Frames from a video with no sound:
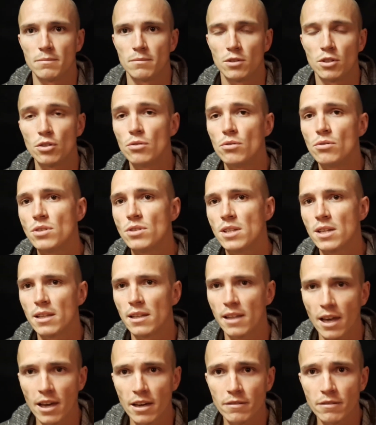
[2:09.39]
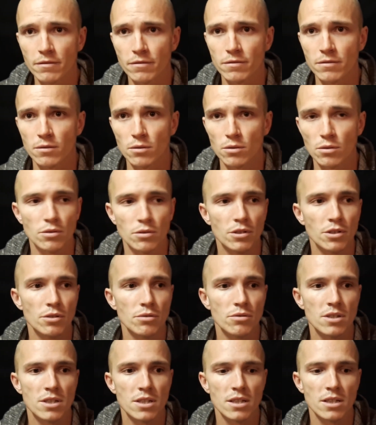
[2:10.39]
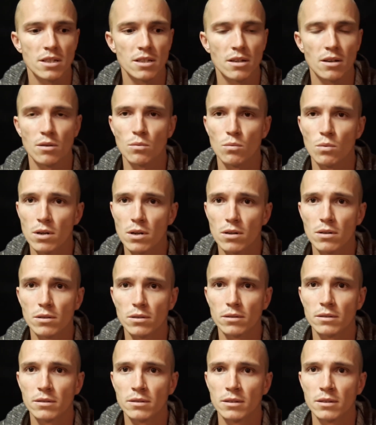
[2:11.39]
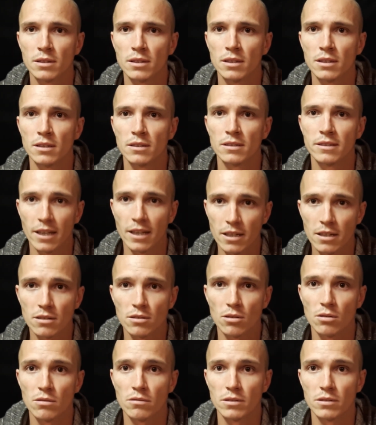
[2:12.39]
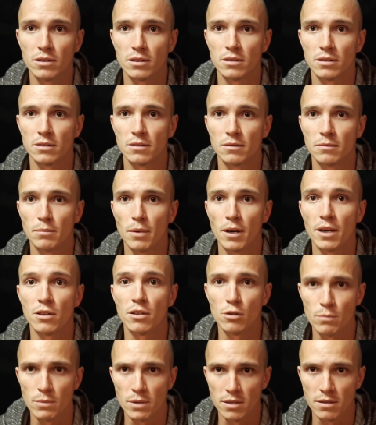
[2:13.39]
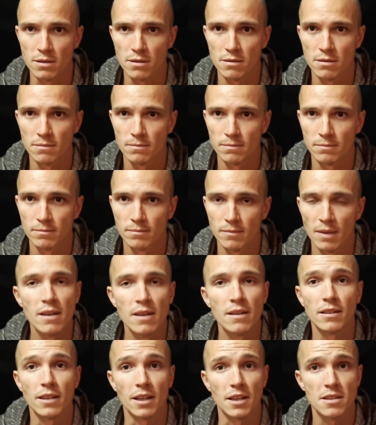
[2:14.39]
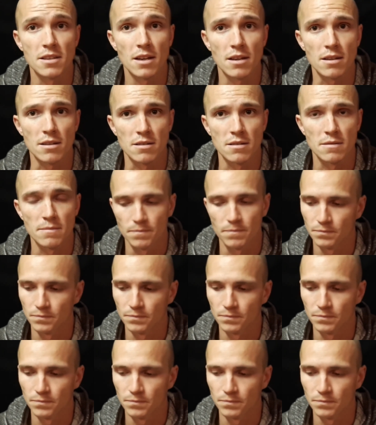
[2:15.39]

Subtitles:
Do you see life, or do you see a world taken over by humans? That's us.